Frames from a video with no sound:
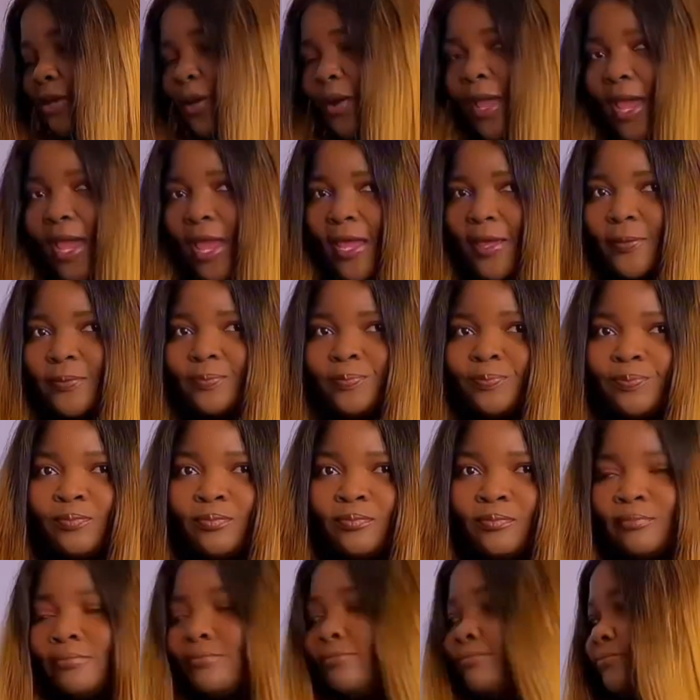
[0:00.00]
okay?
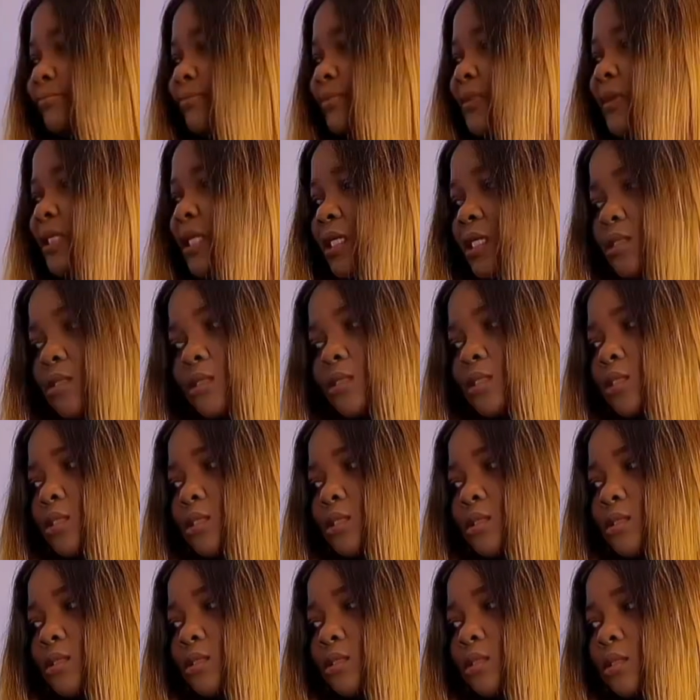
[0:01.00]
Let's do
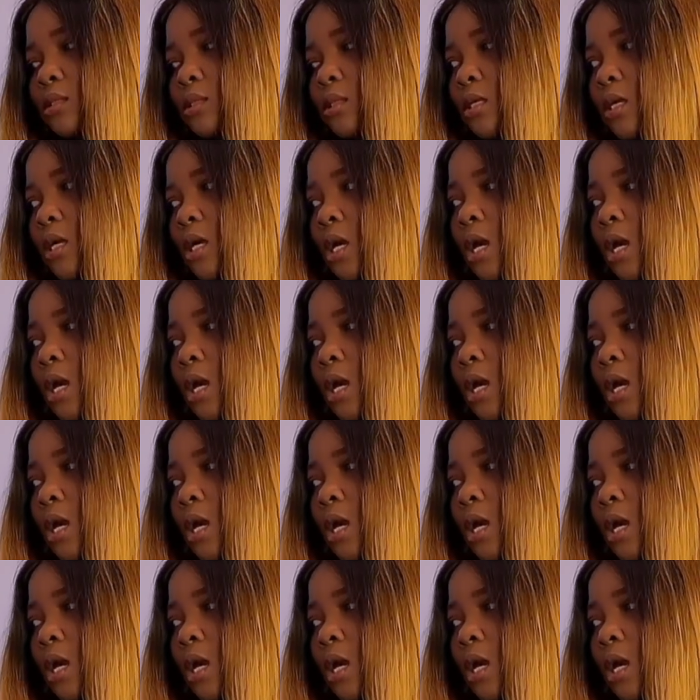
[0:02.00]
this.